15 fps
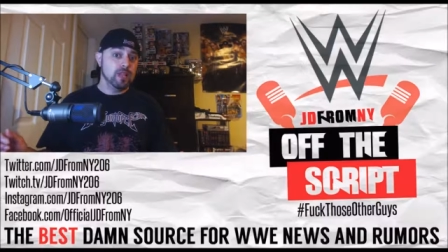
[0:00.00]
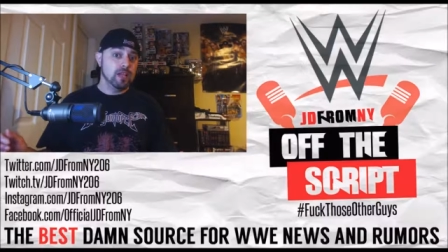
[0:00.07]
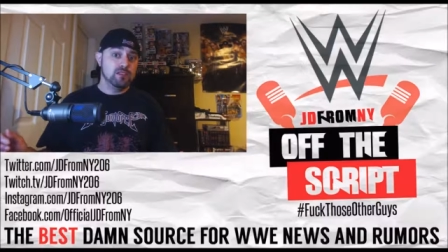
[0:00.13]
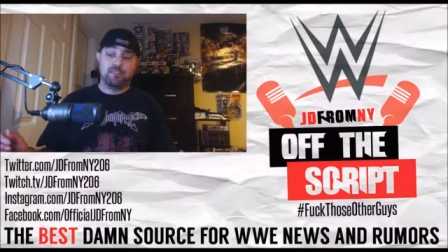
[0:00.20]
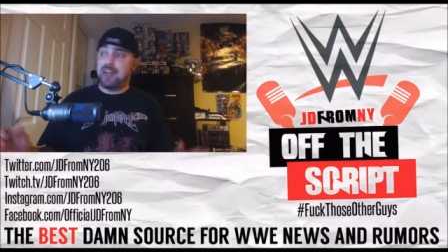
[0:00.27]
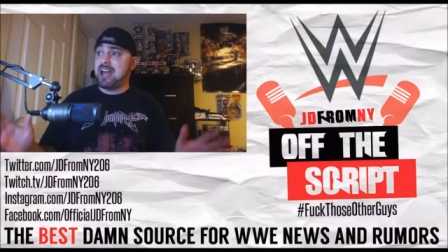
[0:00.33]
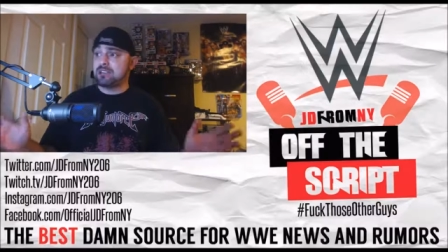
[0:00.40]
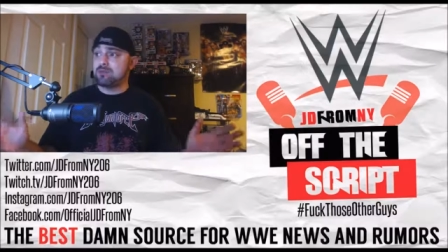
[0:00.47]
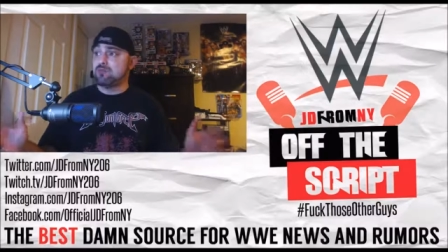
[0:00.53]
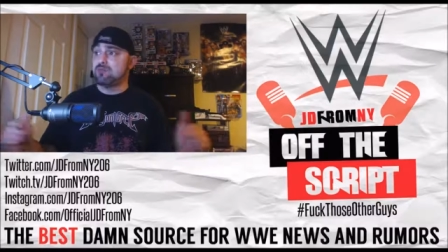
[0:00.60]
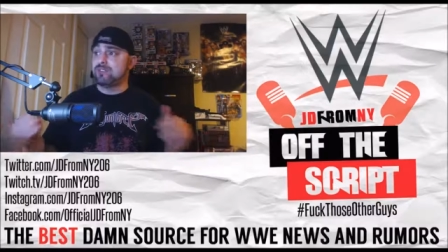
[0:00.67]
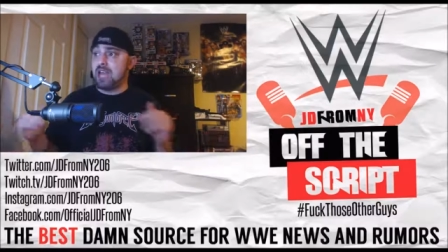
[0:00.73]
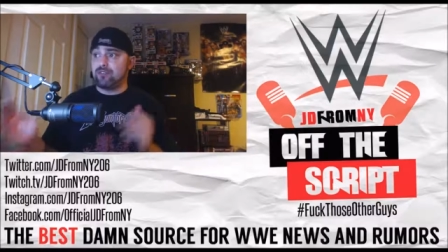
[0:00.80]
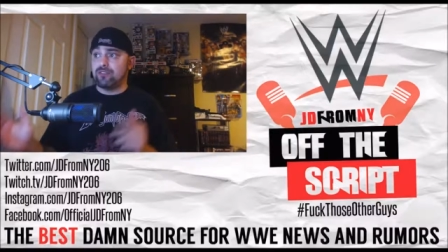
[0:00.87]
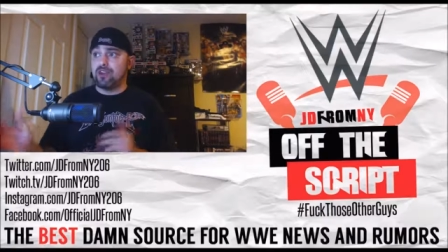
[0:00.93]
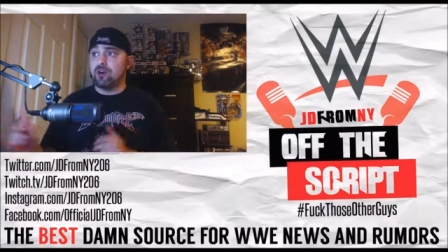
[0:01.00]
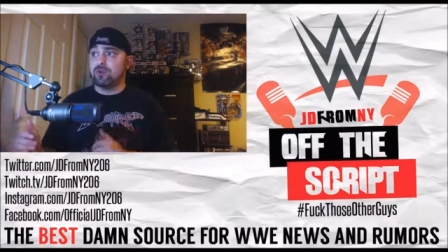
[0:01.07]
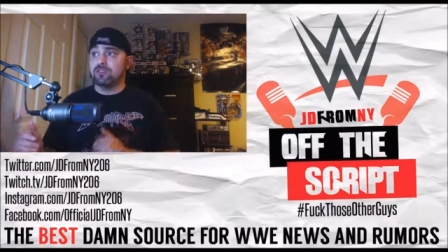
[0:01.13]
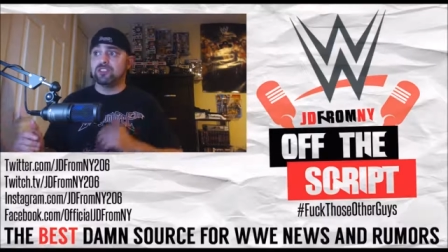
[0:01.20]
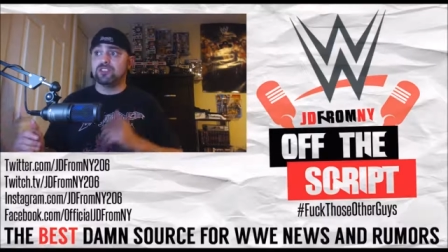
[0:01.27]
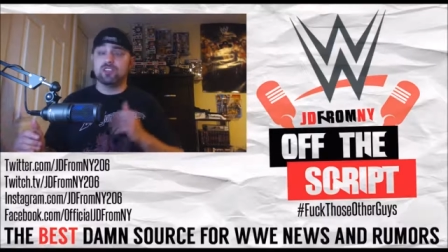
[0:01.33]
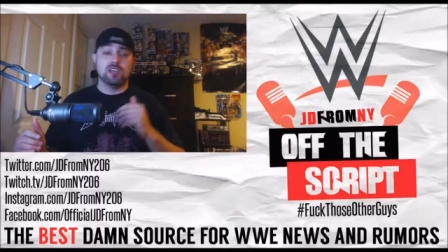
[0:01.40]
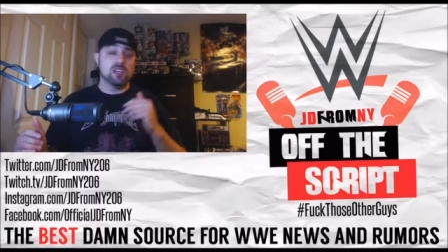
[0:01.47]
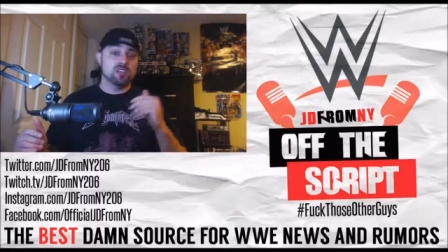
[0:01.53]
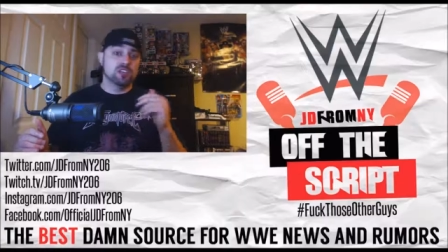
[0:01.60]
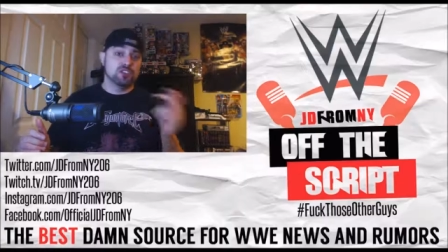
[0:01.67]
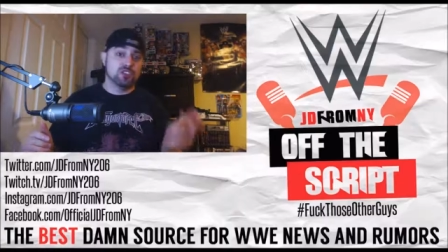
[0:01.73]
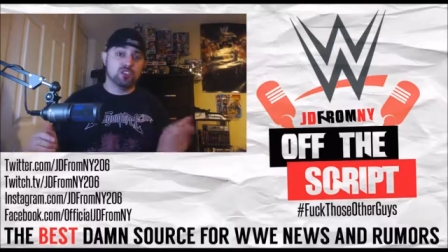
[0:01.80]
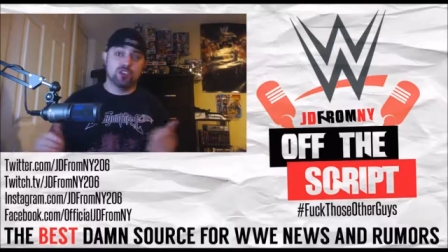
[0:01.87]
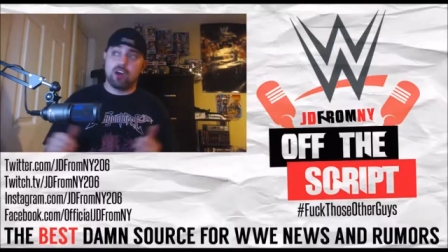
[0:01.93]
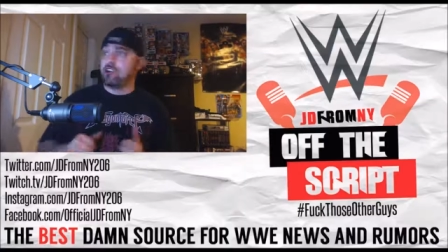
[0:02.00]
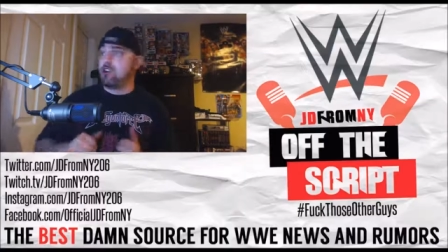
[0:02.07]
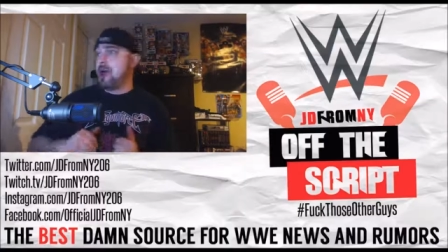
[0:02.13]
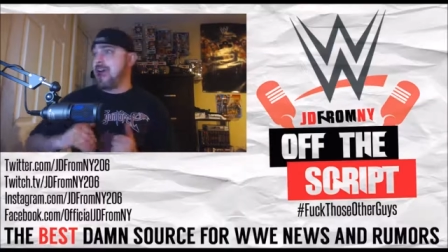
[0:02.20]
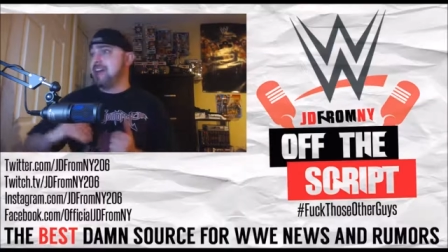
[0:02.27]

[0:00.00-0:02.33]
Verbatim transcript: In fact, move Kevin Owens, Cesaro,